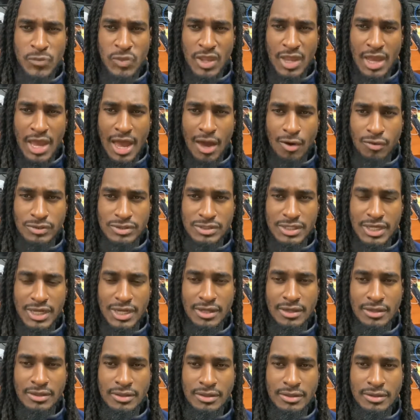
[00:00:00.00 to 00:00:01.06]
How is that?
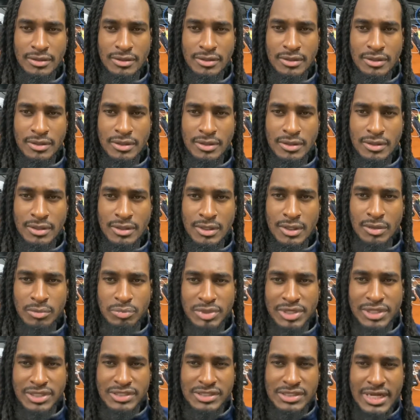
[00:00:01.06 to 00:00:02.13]

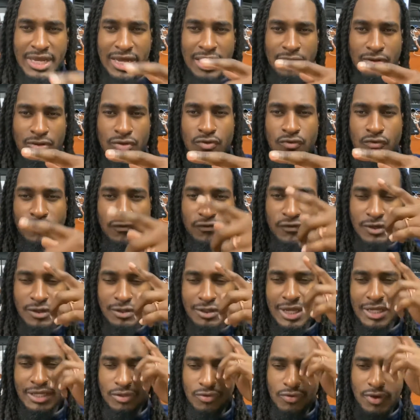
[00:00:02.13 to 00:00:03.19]
Because now you feel
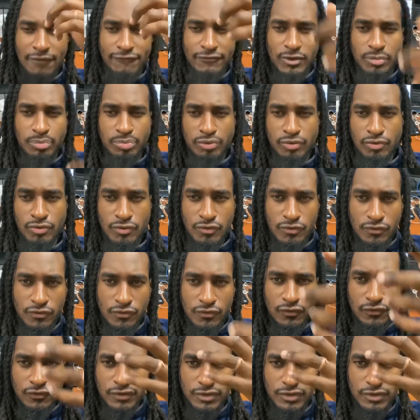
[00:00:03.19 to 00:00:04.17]
like you have to prove